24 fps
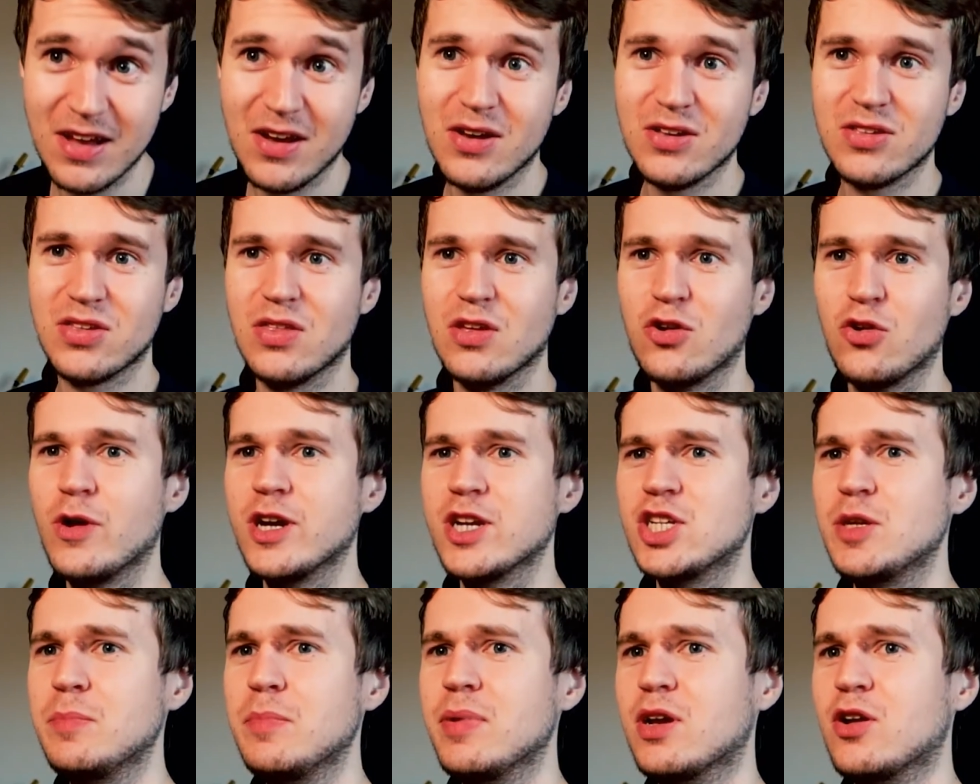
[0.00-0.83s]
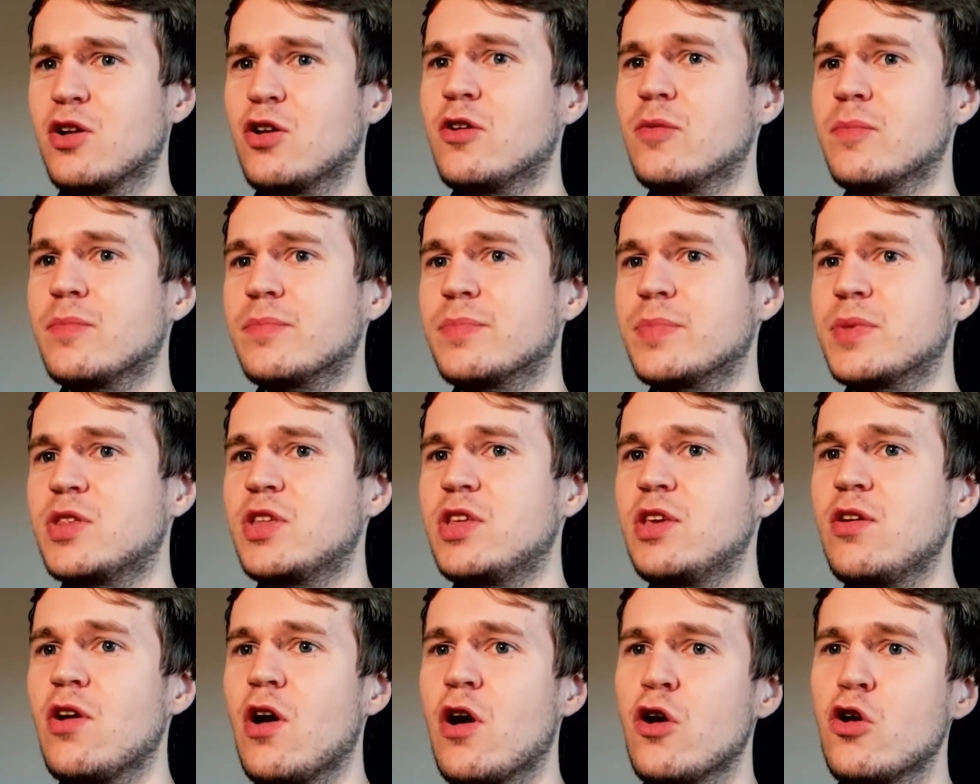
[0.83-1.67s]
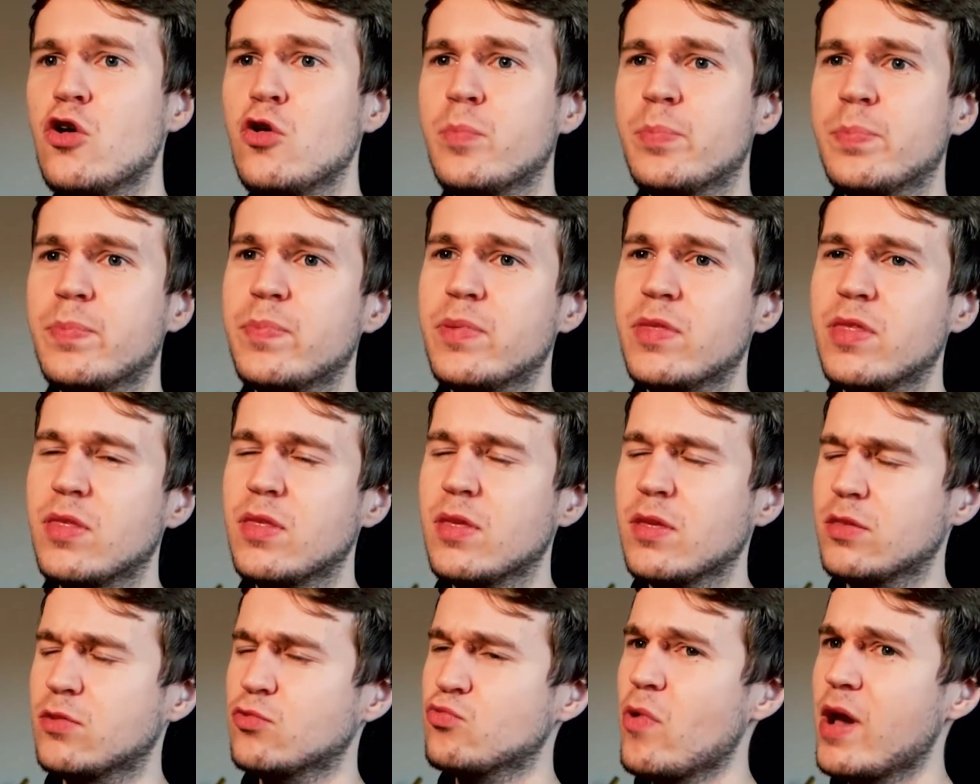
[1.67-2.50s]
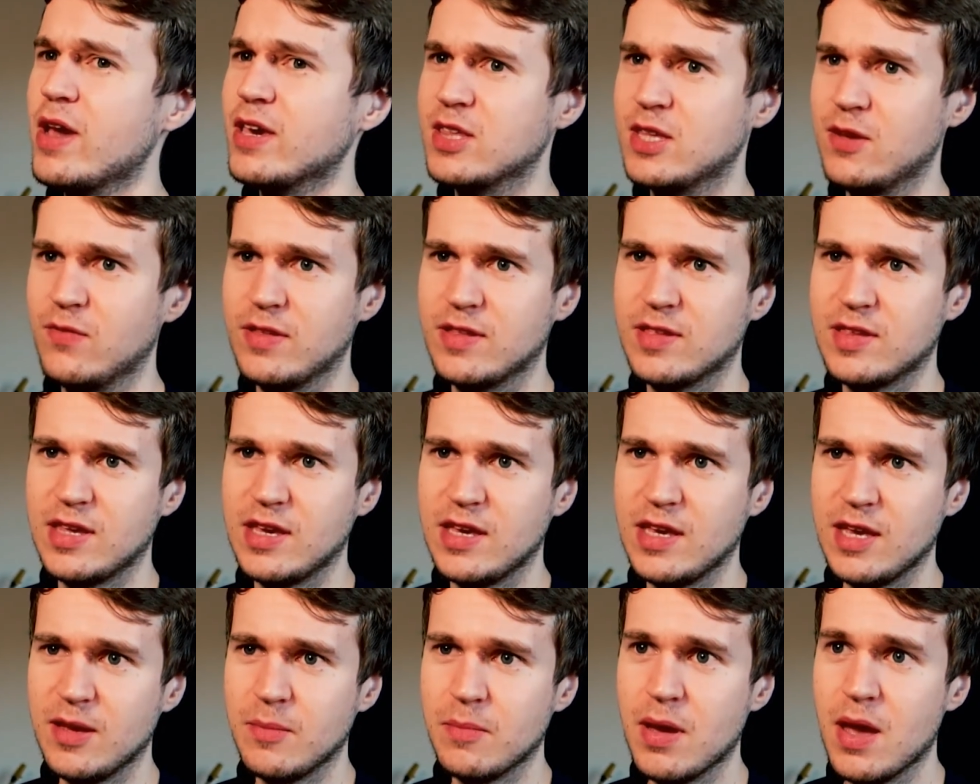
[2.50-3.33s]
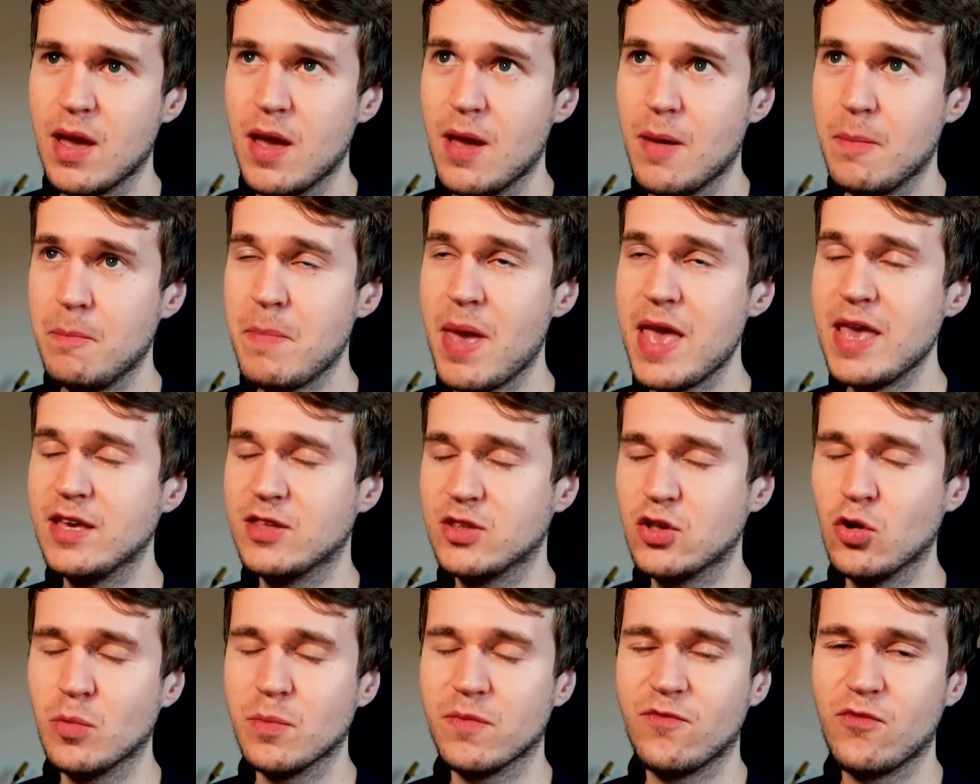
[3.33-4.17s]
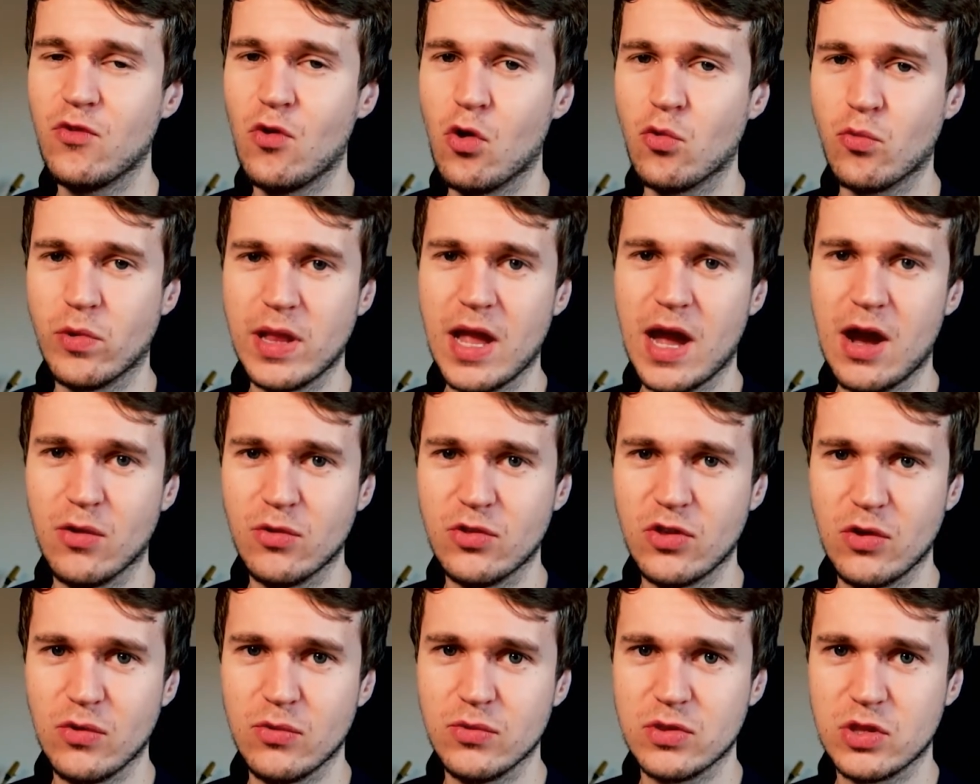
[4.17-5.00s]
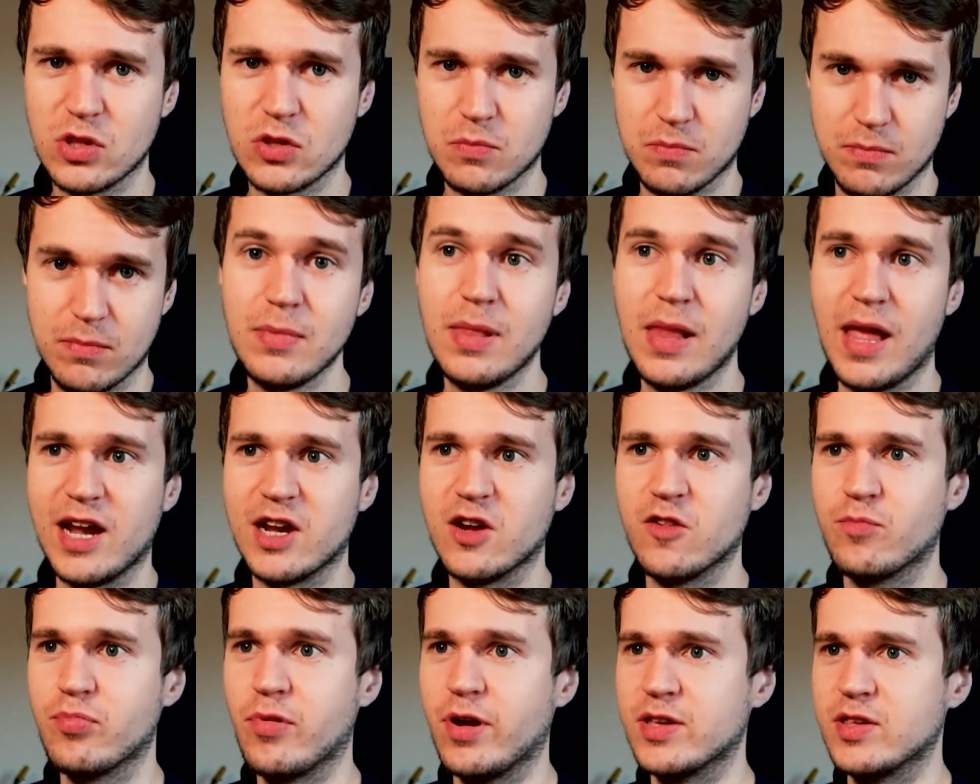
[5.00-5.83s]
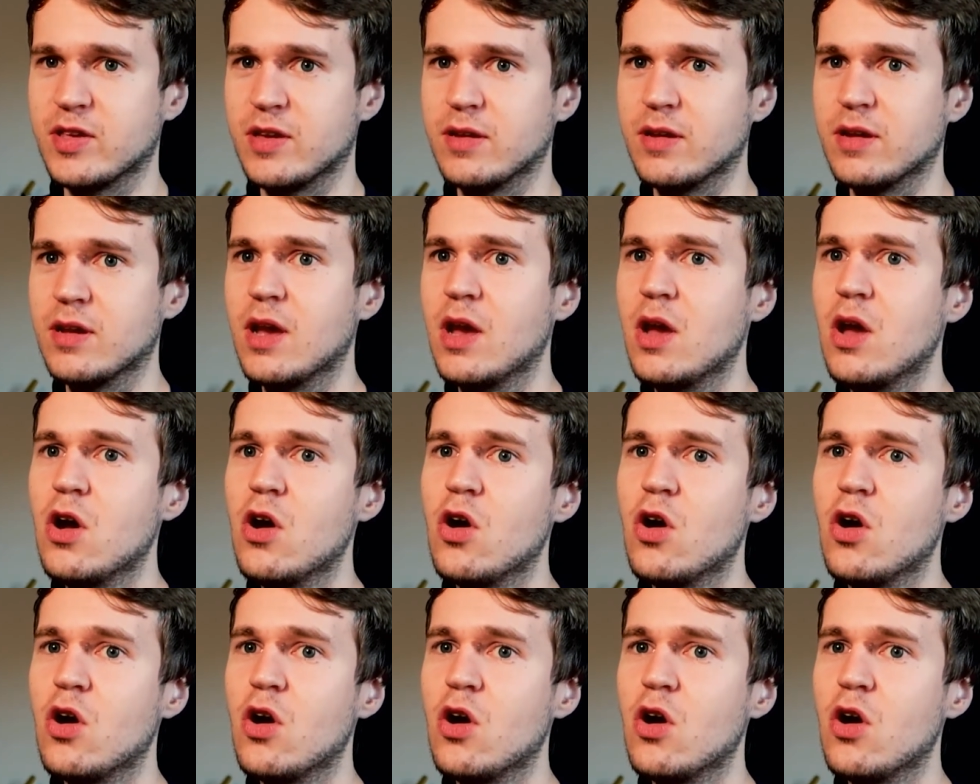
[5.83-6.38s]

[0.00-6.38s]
So the question becomes, do you hope that the rest of the team makes up for Ronaldo's lack of pressing?